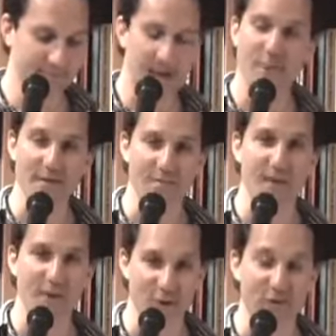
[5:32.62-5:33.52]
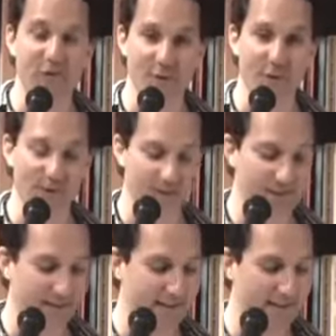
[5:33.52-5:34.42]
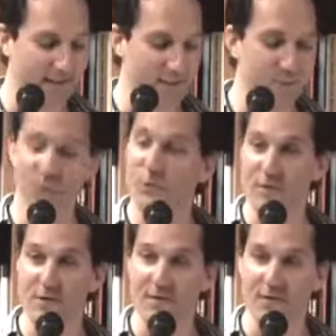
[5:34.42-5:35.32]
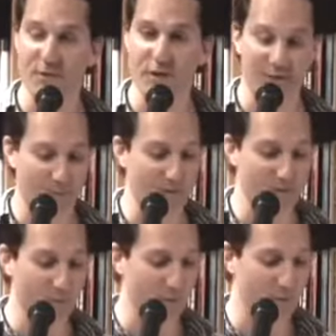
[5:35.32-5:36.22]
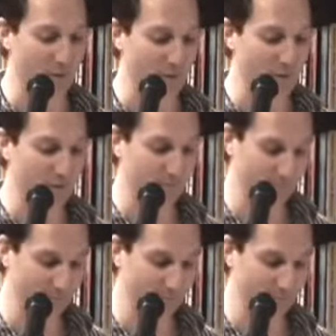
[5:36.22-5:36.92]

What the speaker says: I was in my good suit, and this was worse than trying to meet someone at a bar.